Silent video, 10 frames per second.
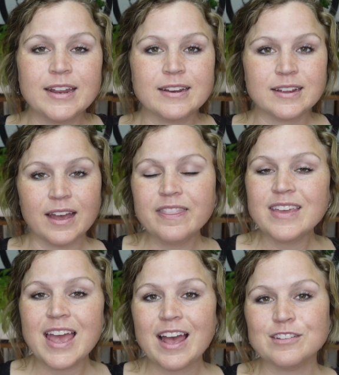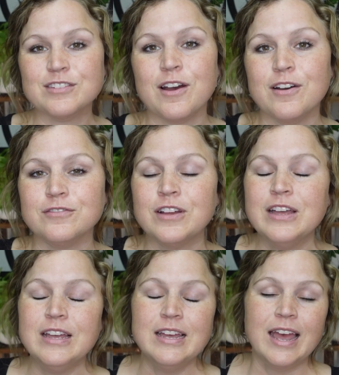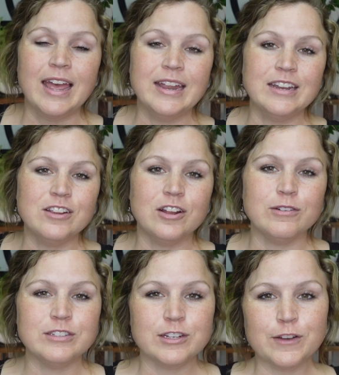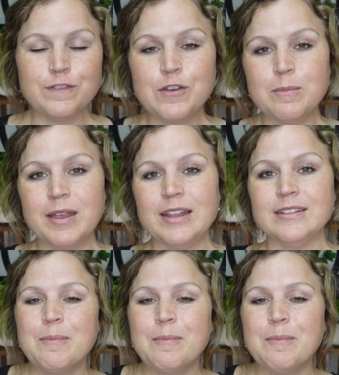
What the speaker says: and cut the cast off, and you know, it took a few minutes.